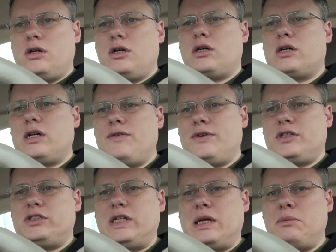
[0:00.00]
a, kind of a
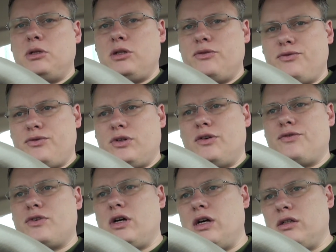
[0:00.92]
stable of,
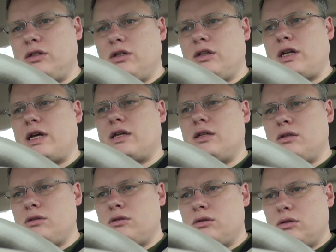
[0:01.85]
of content that I
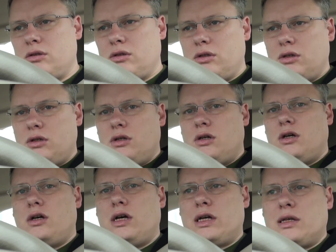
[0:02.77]
can
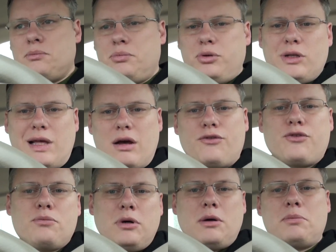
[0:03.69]
I can pull out
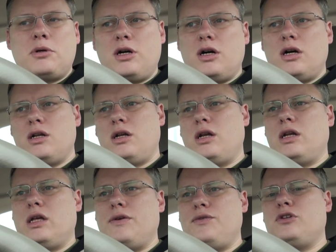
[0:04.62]
from PubCon
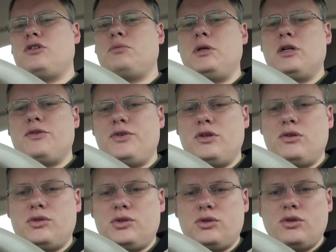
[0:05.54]
and give you some
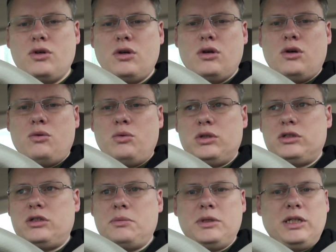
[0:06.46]
interviews with
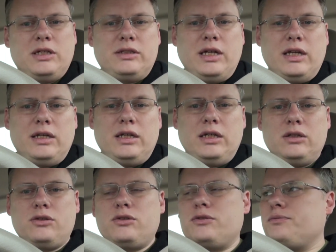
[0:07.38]
some of the
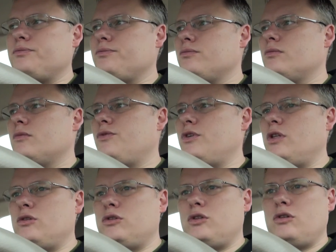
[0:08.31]
attendees. For
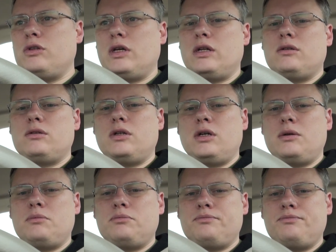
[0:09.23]
those of you that,
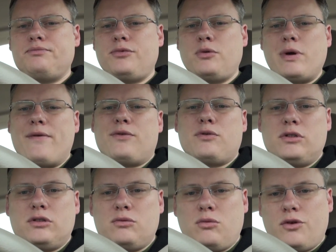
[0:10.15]
um, for whatever
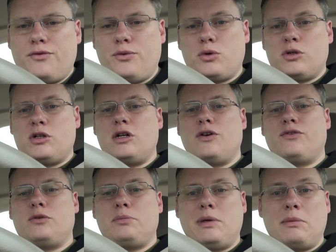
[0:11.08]
reason, weren't fortunate
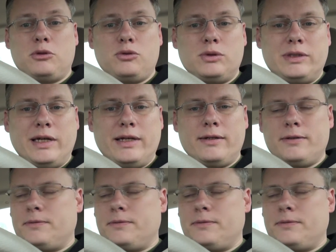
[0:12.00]
enough to be able to attend.